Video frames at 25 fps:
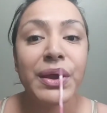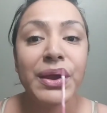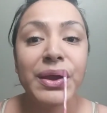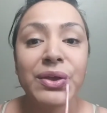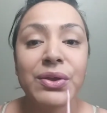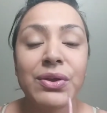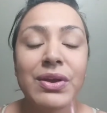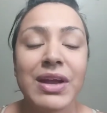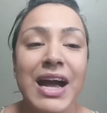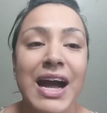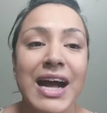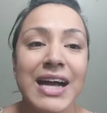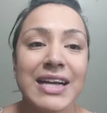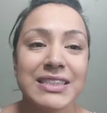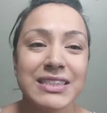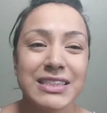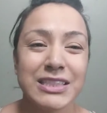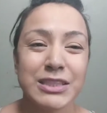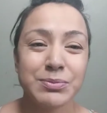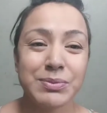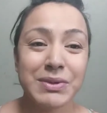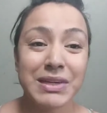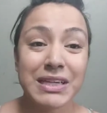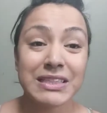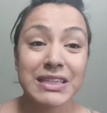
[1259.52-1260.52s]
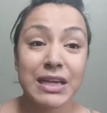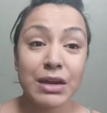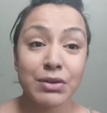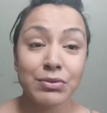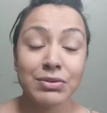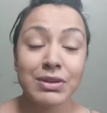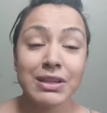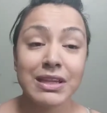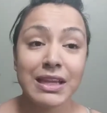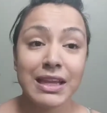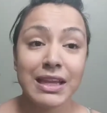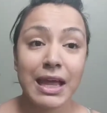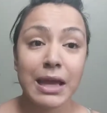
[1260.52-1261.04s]
You guys, it's because I
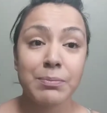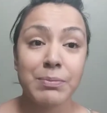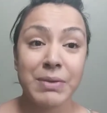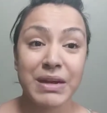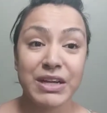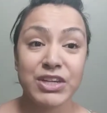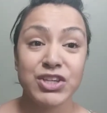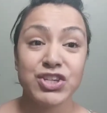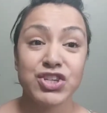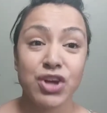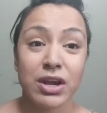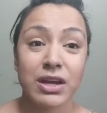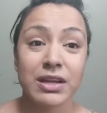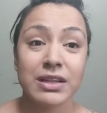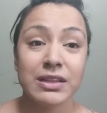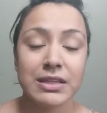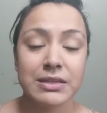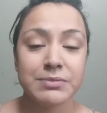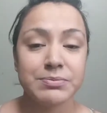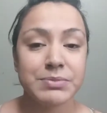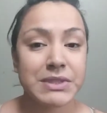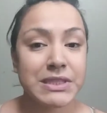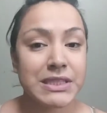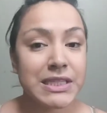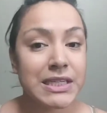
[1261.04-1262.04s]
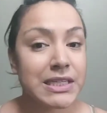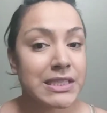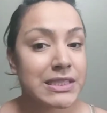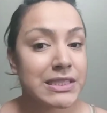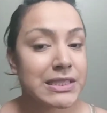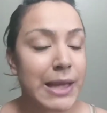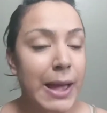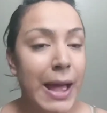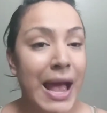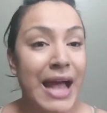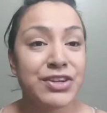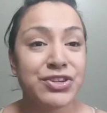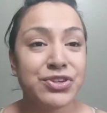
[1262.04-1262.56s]
really like my dark
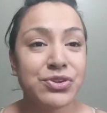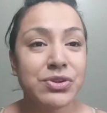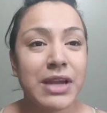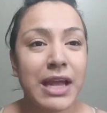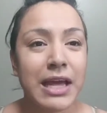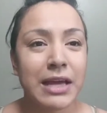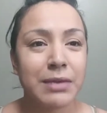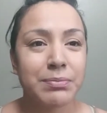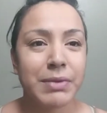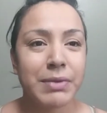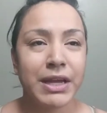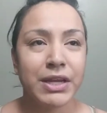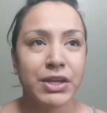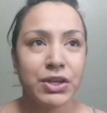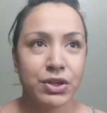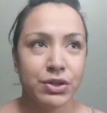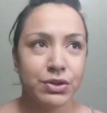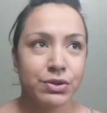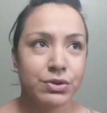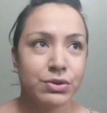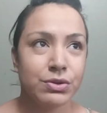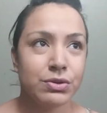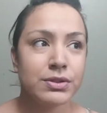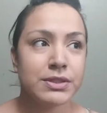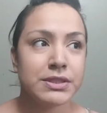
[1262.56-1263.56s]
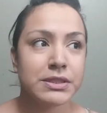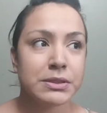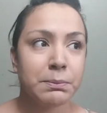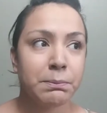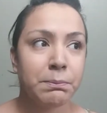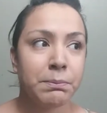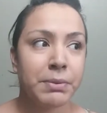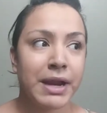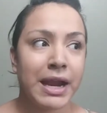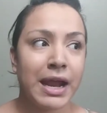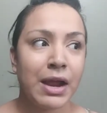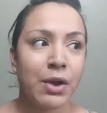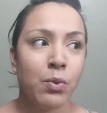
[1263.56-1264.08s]
lipsticks. I do like my nudes,
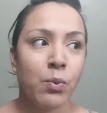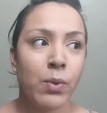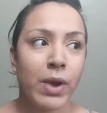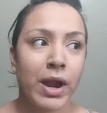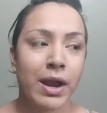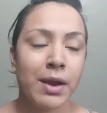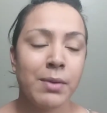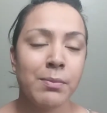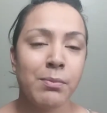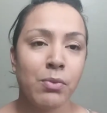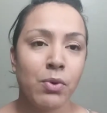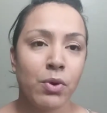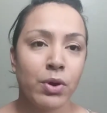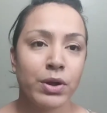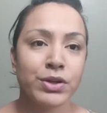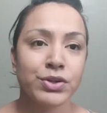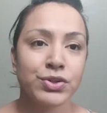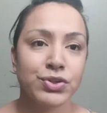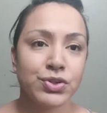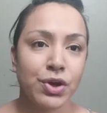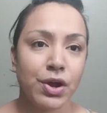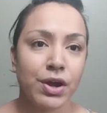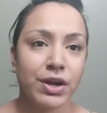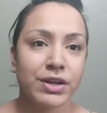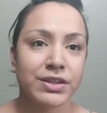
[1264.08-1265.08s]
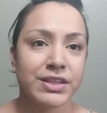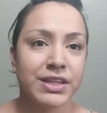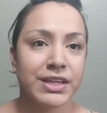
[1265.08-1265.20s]
but I wear more dark